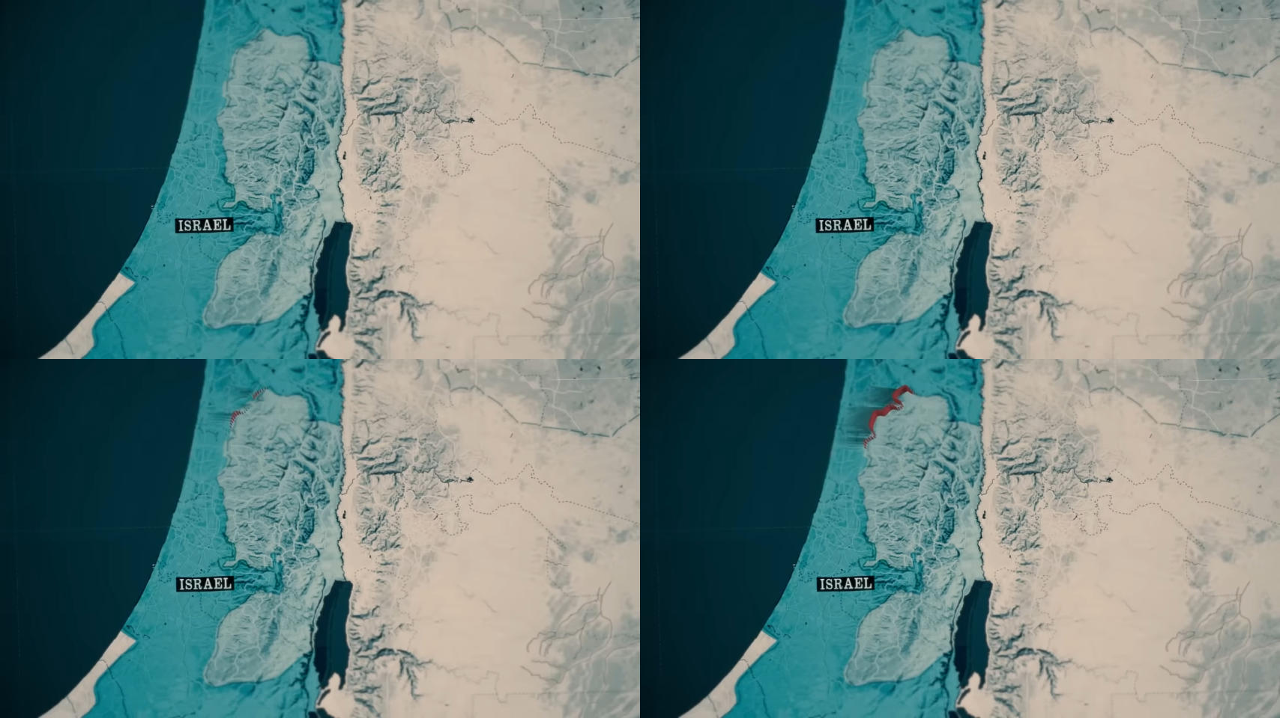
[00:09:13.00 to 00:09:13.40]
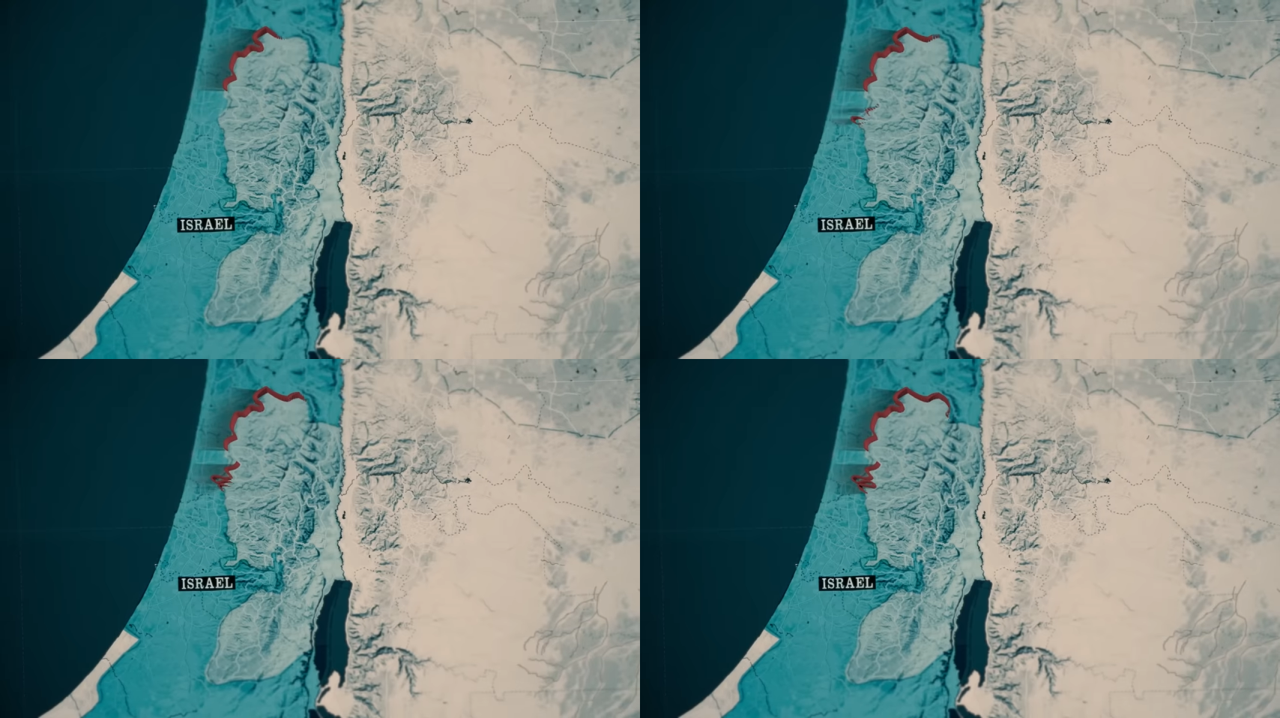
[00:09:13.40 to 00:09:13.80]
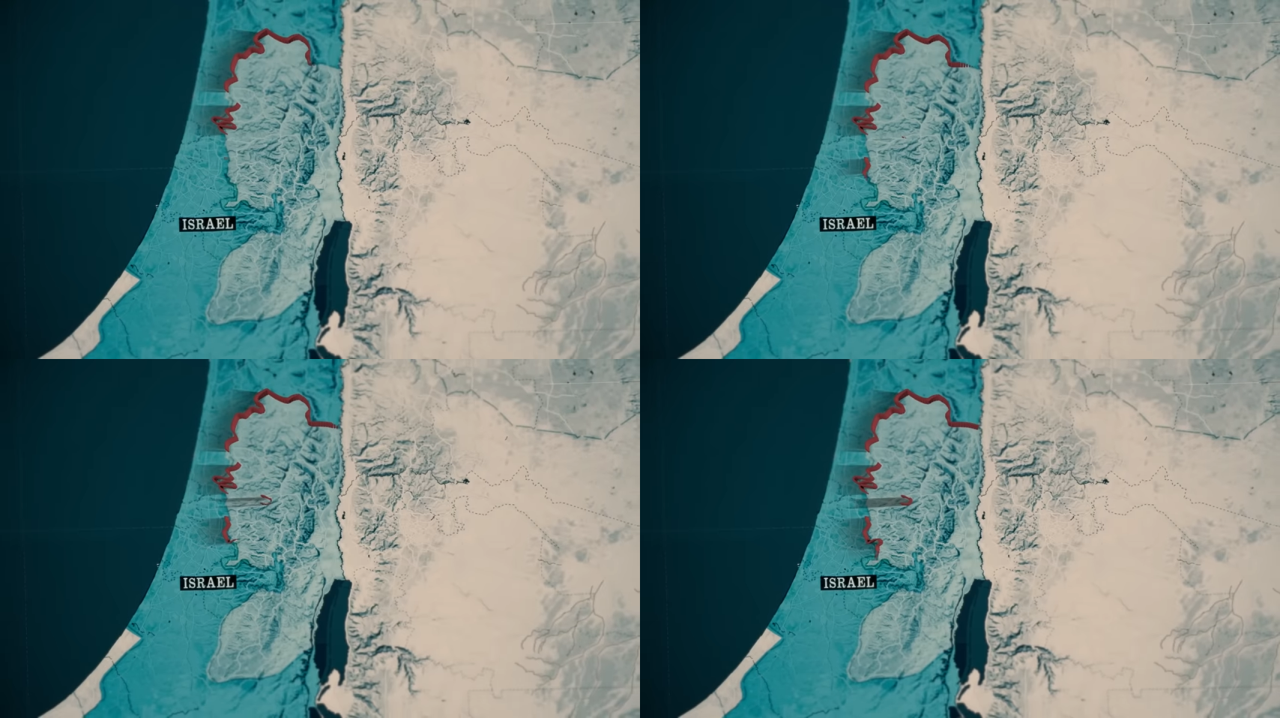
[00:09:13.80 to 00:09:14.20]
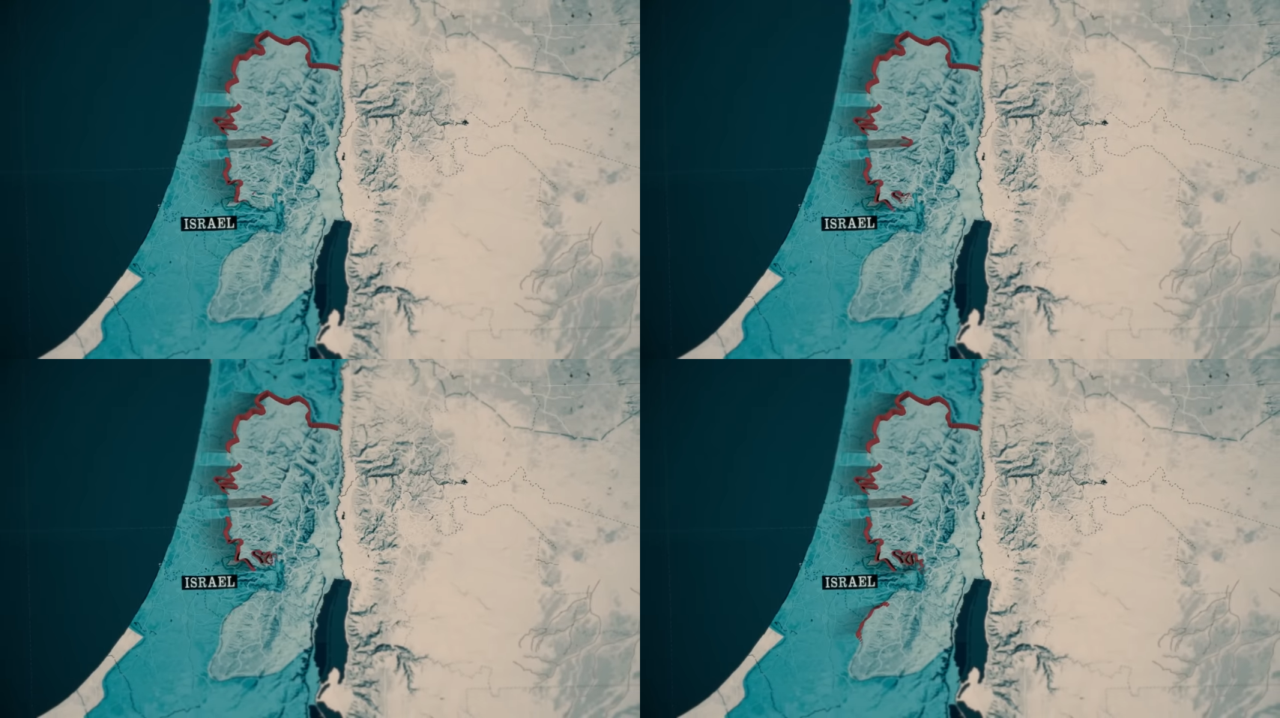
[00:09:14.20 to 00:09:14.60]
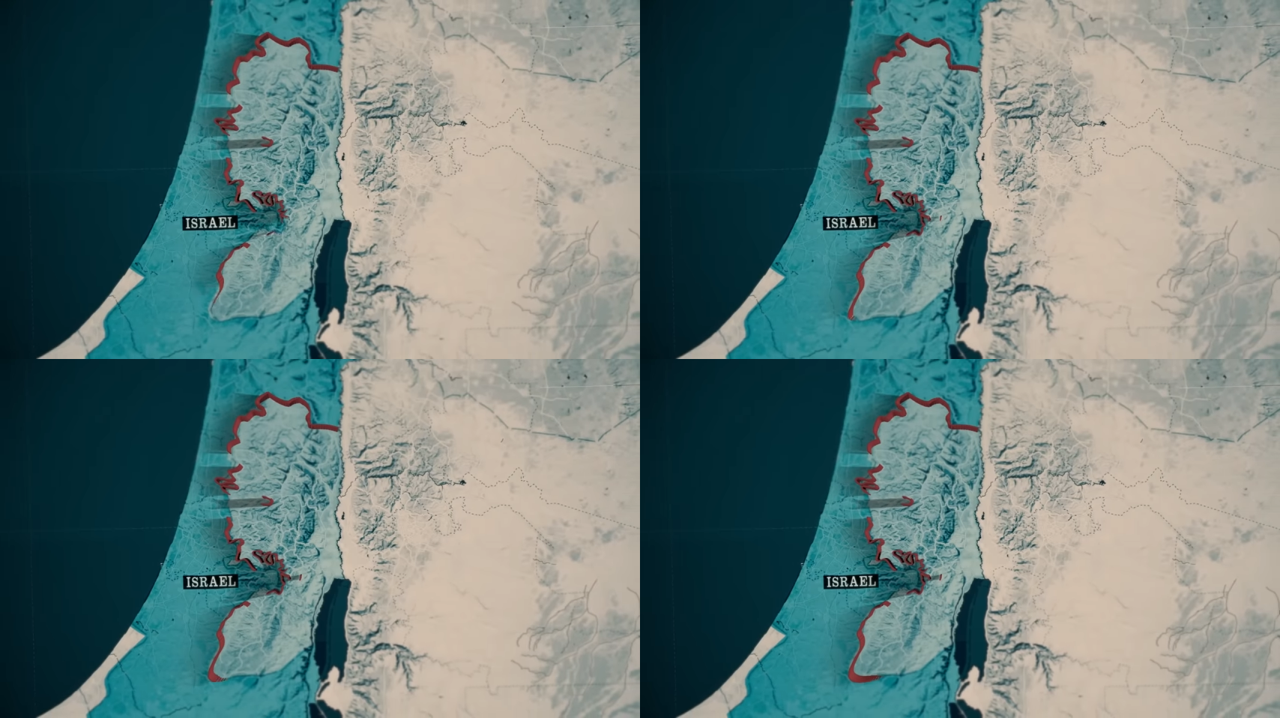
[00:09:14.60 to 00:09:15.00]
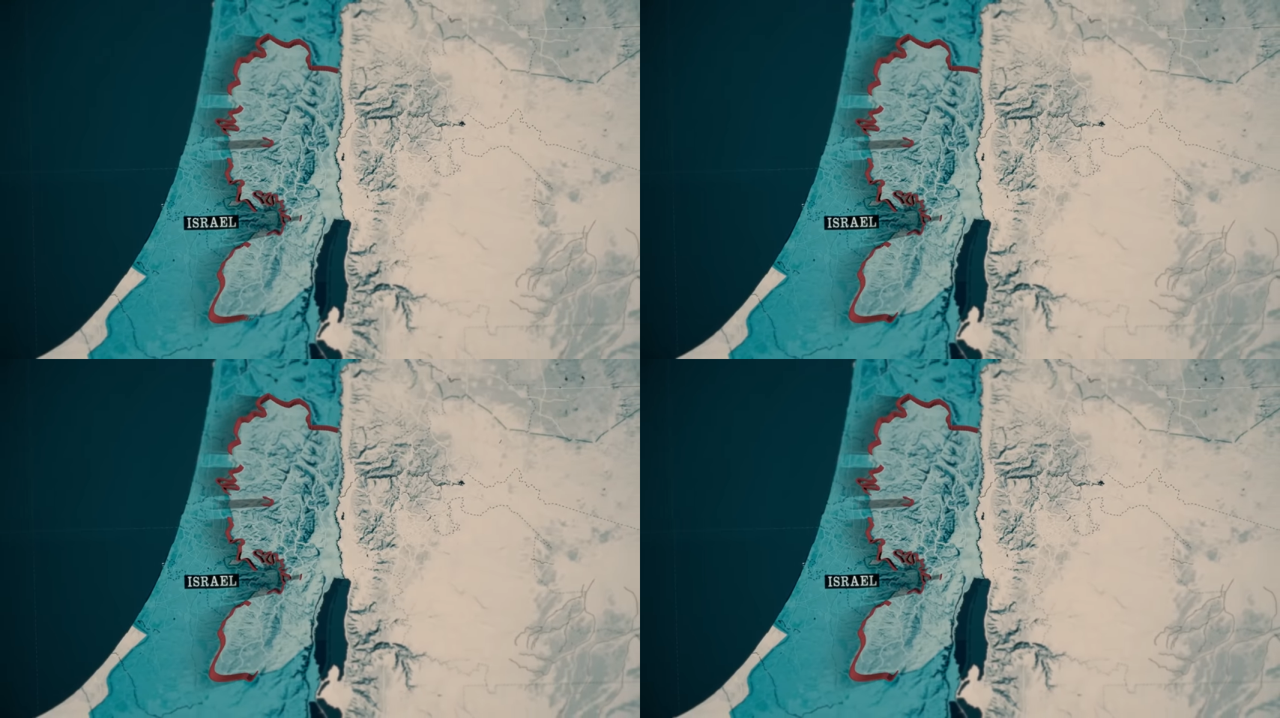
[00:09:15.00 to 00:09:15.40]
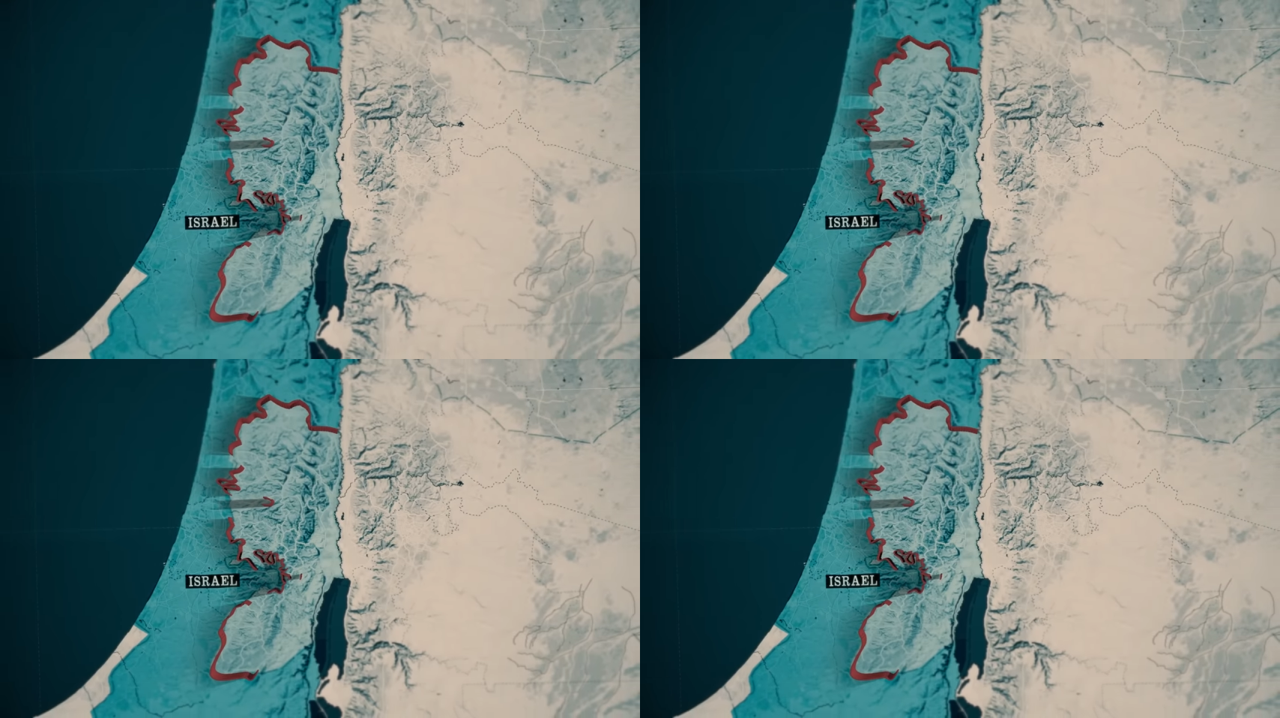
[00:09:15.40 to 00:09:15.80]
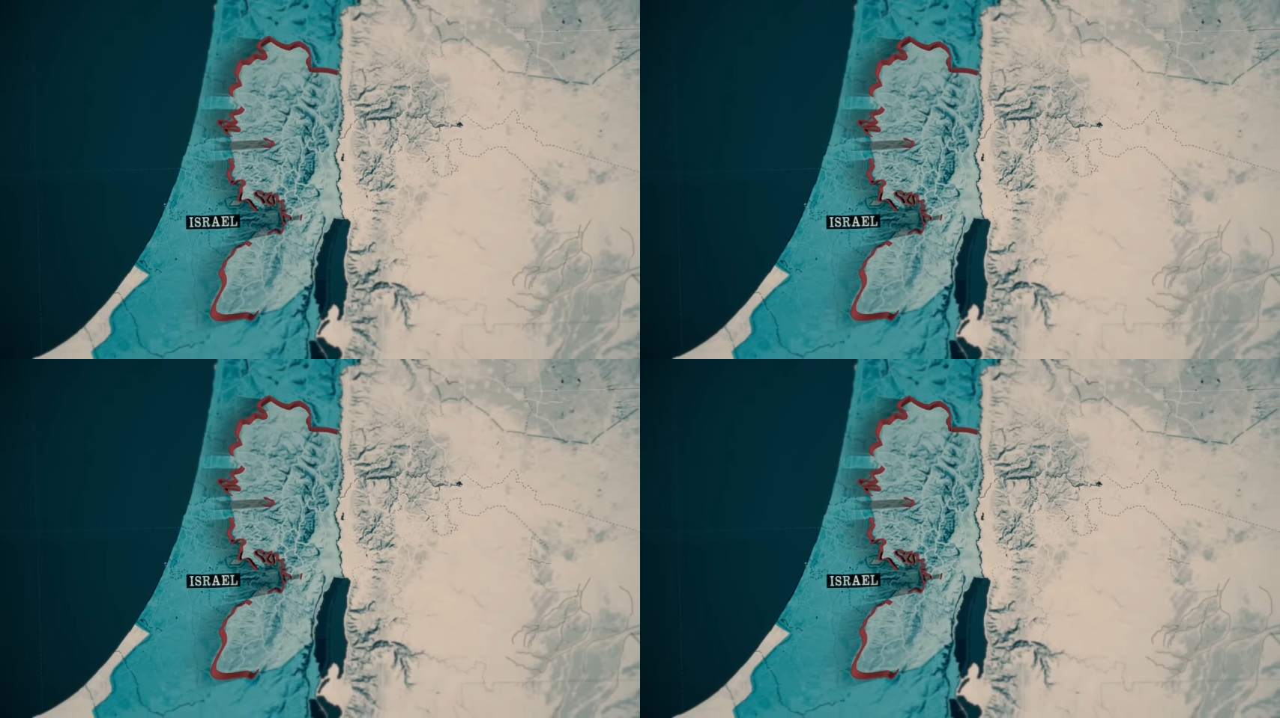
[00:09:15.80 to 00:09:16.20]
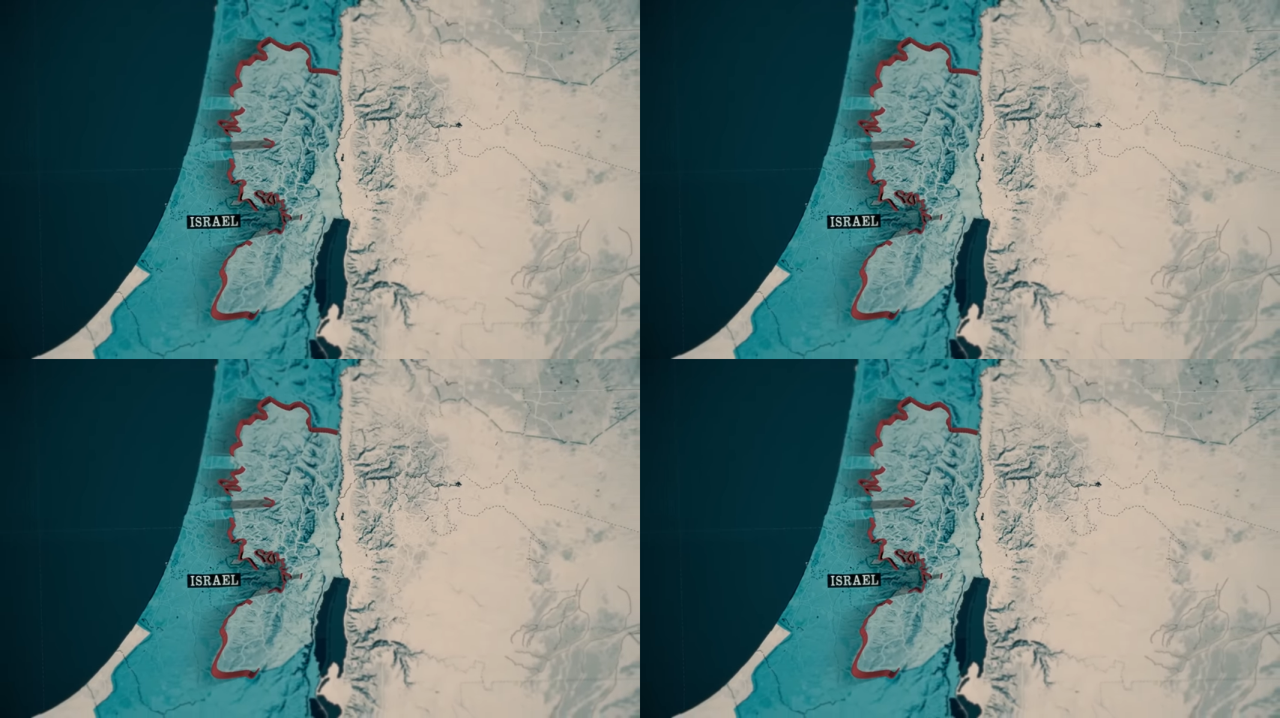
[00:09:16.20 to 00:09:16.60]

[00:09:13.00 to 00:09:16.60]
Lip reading: [unreadable: no face in view]